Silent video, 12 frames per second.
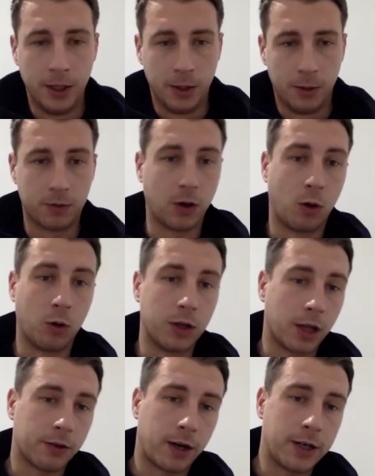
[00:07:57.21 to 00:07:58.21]
We've got all the
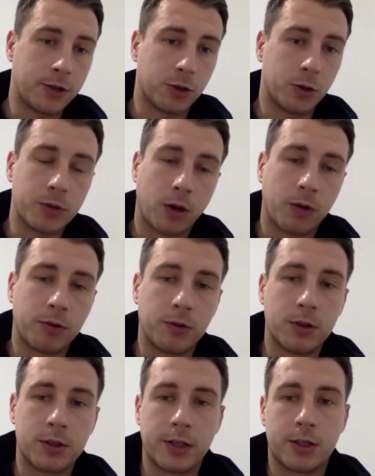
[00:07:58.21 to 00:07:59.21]
other age groups going through the
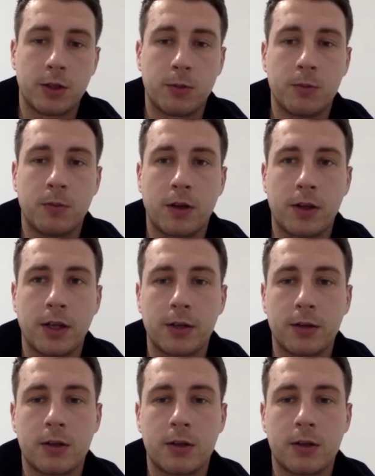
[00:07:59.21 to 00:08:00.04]
system. I think